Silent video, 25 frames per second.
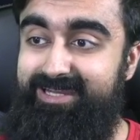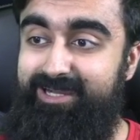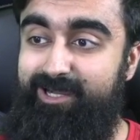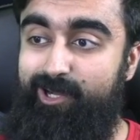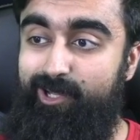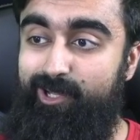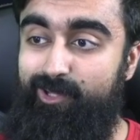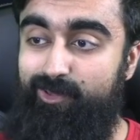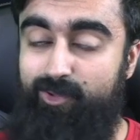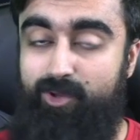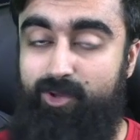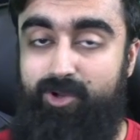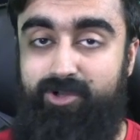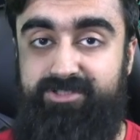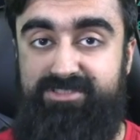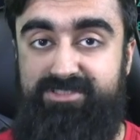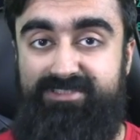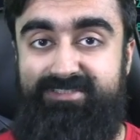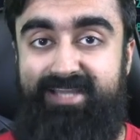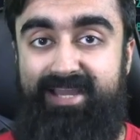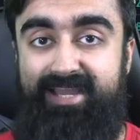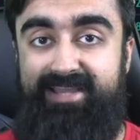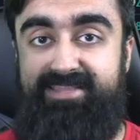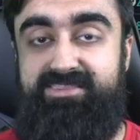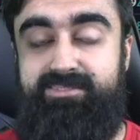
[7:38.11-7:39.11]

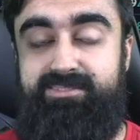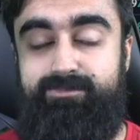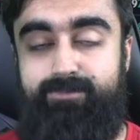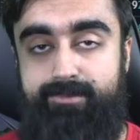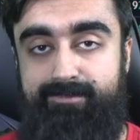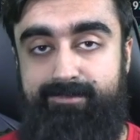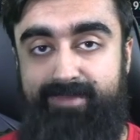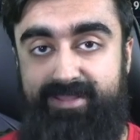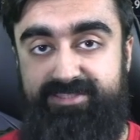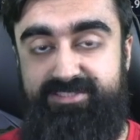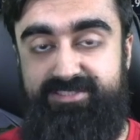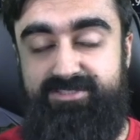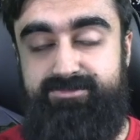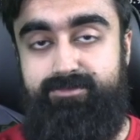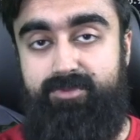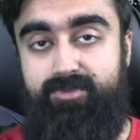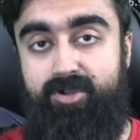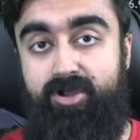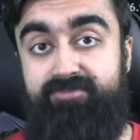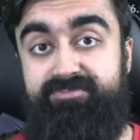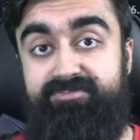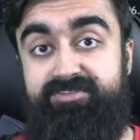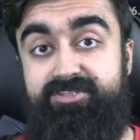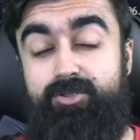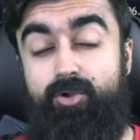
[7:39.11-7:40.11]
alongside the momentum
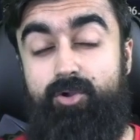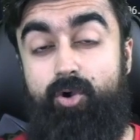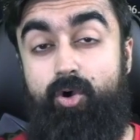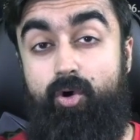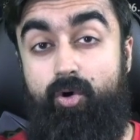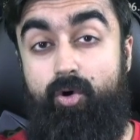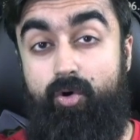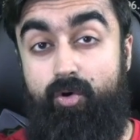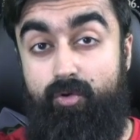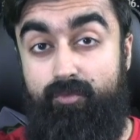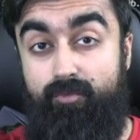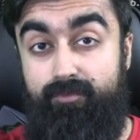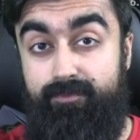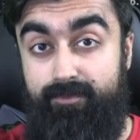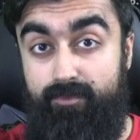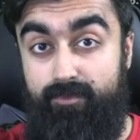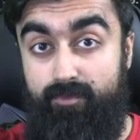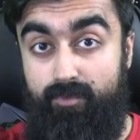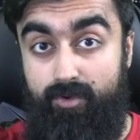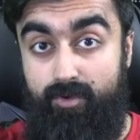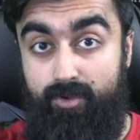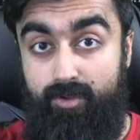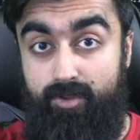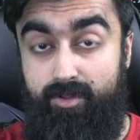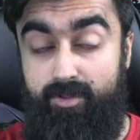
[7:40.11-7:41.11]
of the
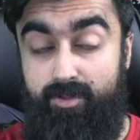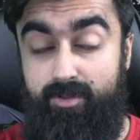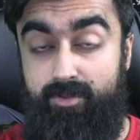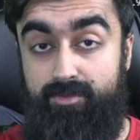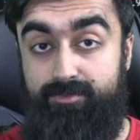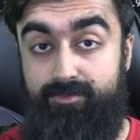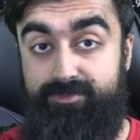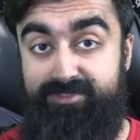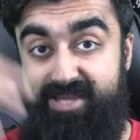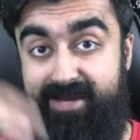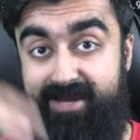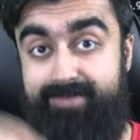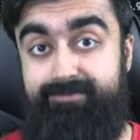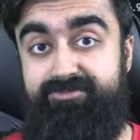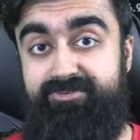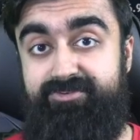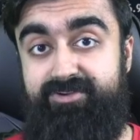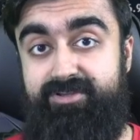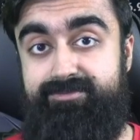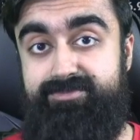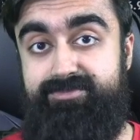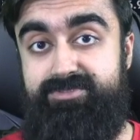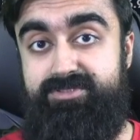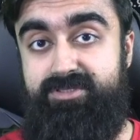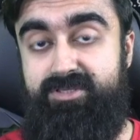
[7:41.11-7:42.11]
overall time
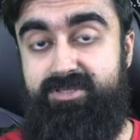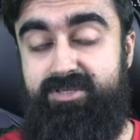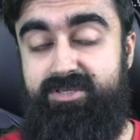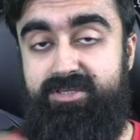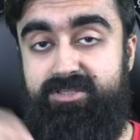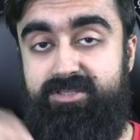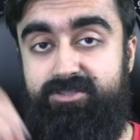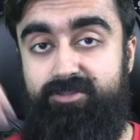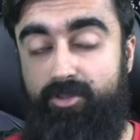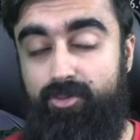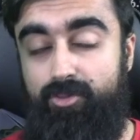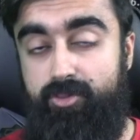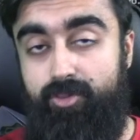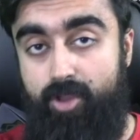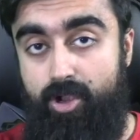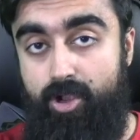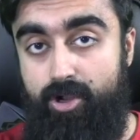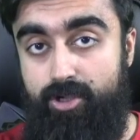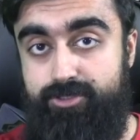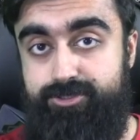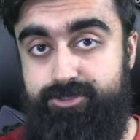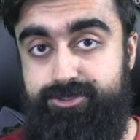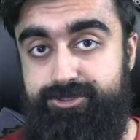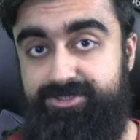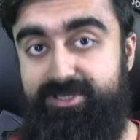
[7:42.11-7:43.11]
frames, the
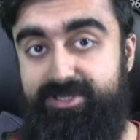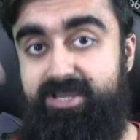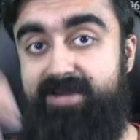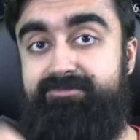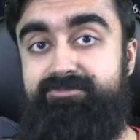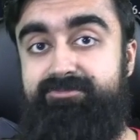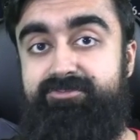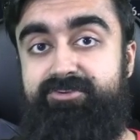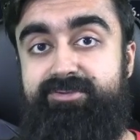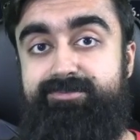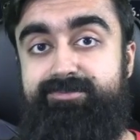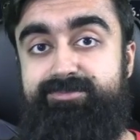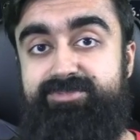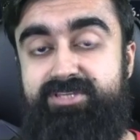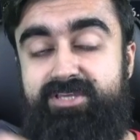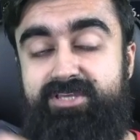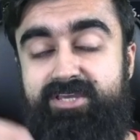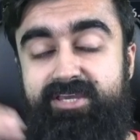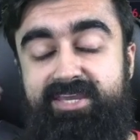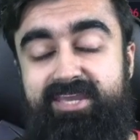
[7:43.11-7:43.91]
larger time frames.